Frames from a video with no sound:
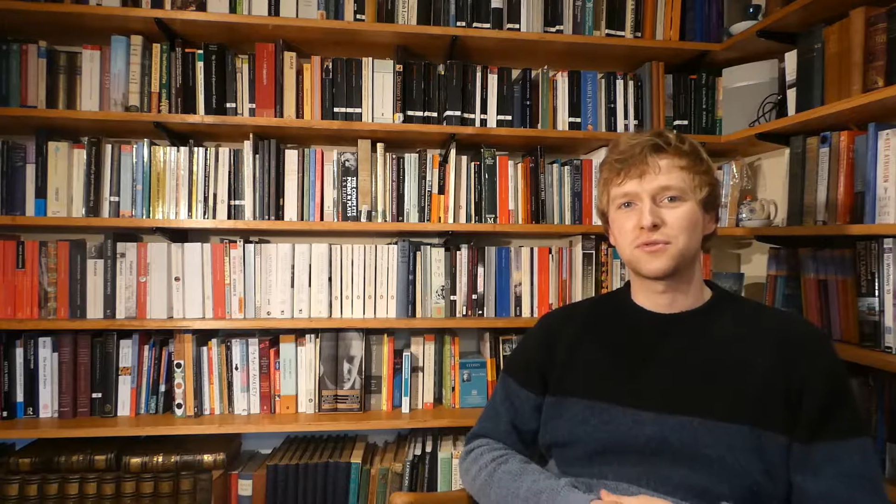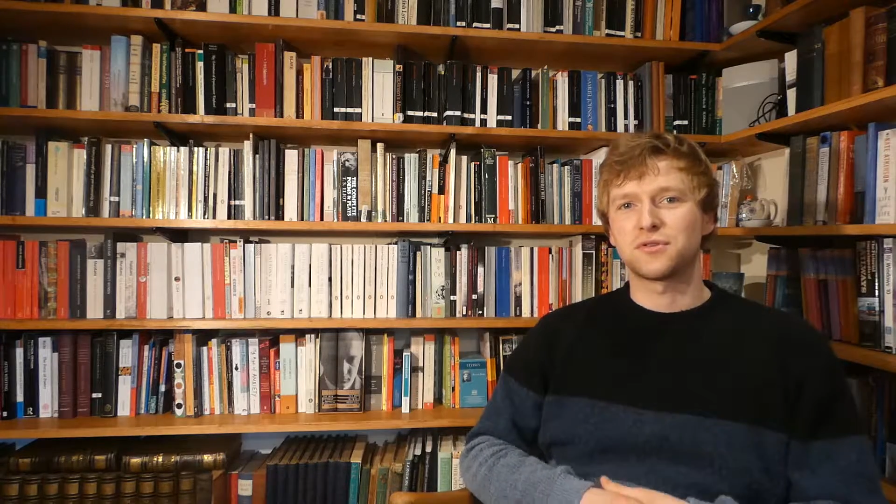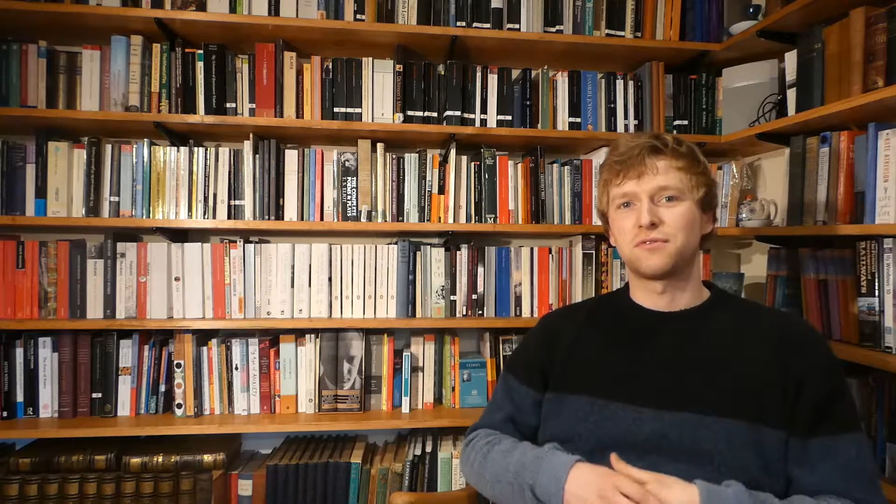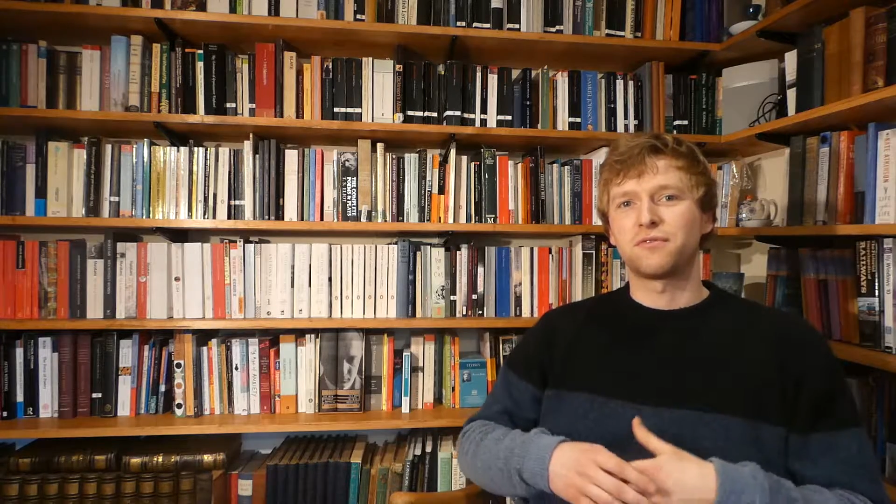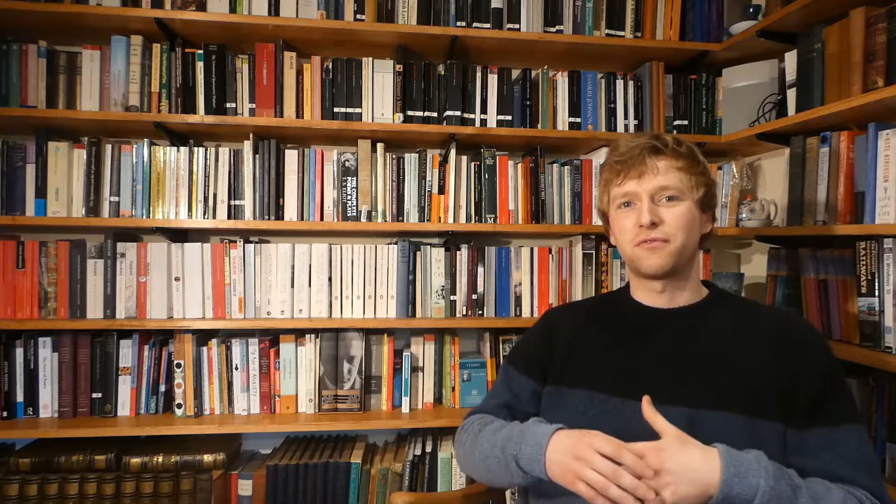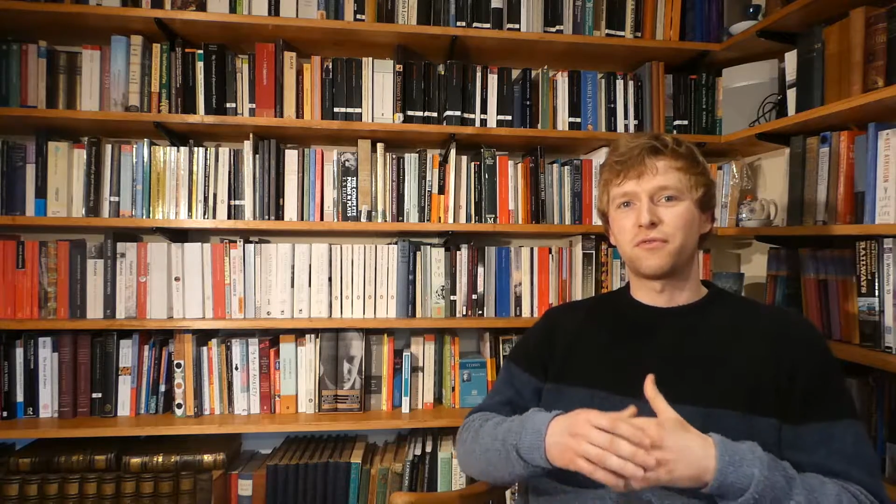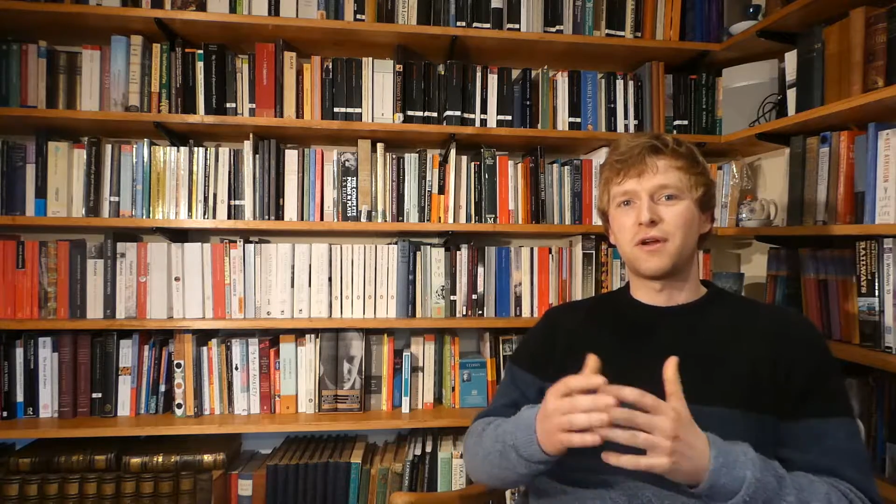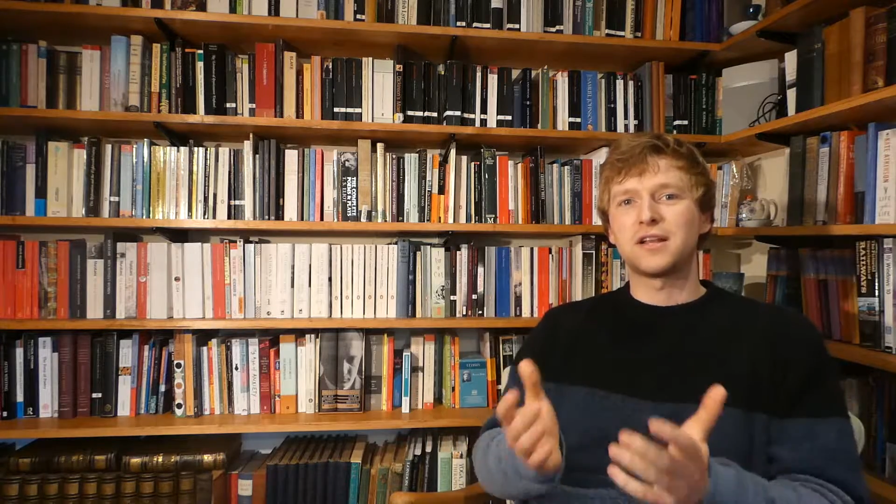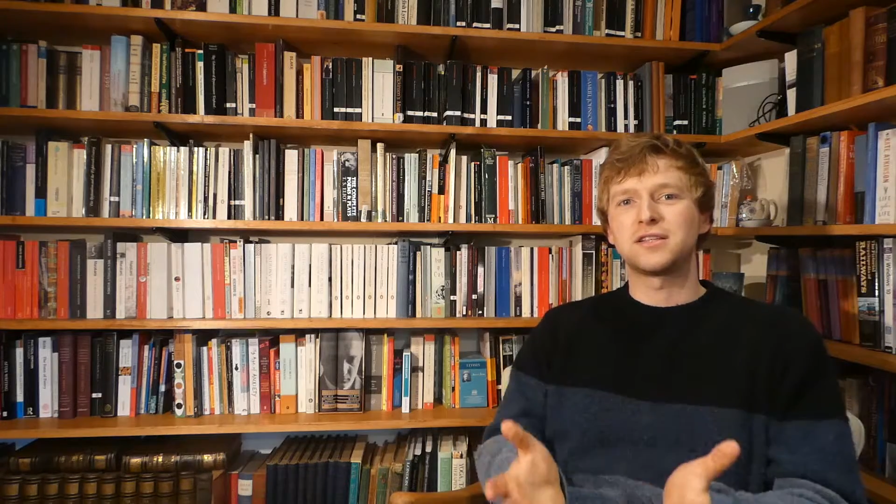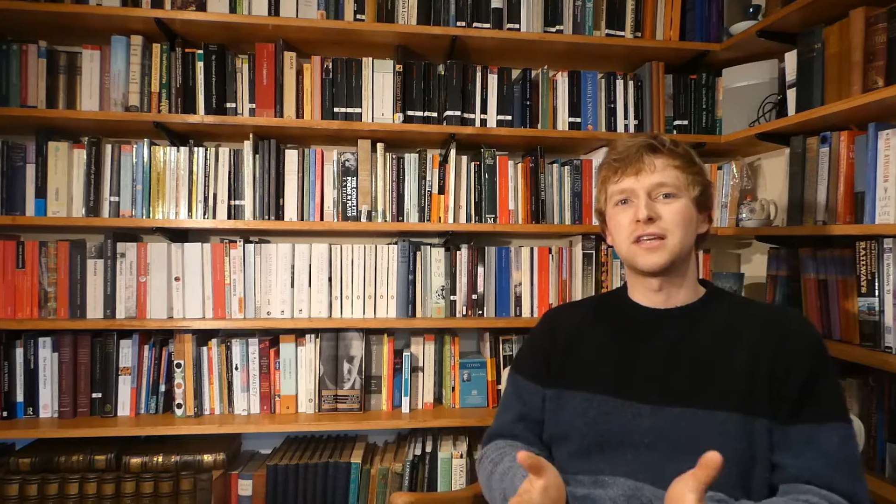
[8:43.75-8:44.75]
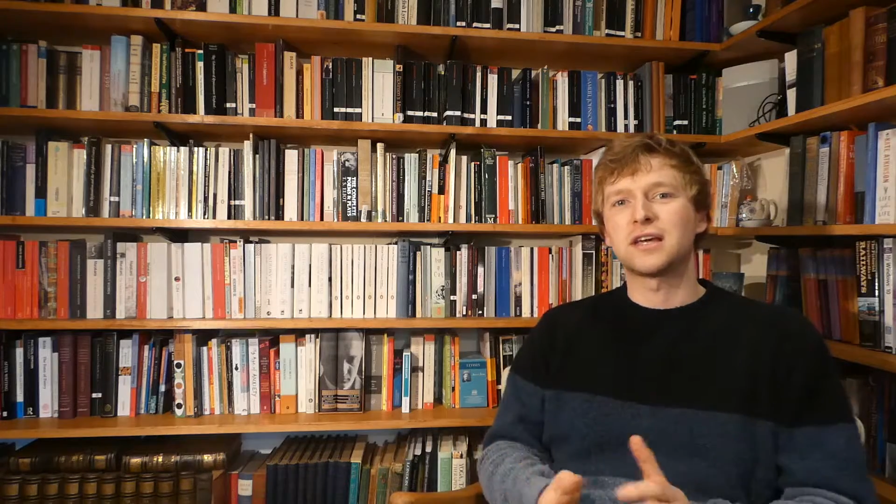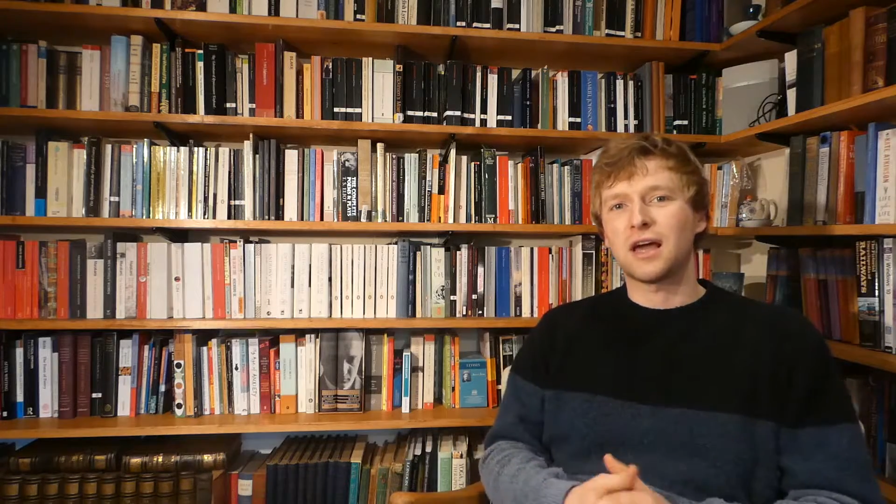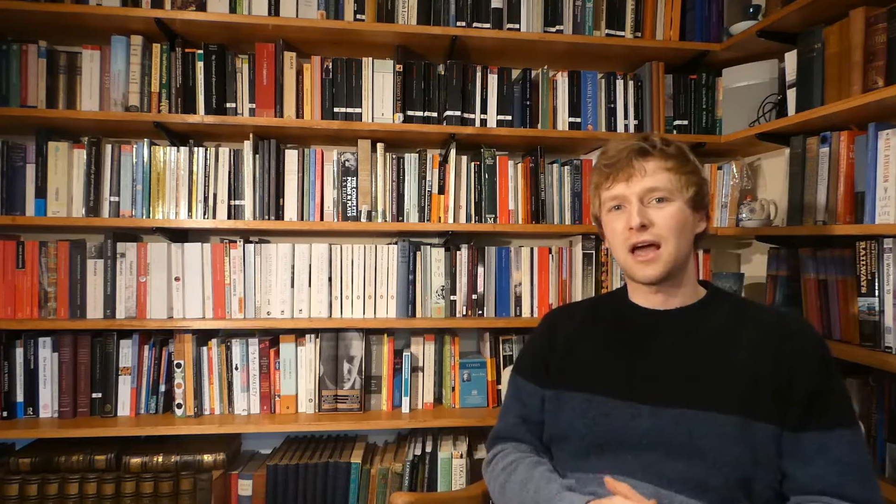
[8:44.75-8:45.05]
sort of forensic,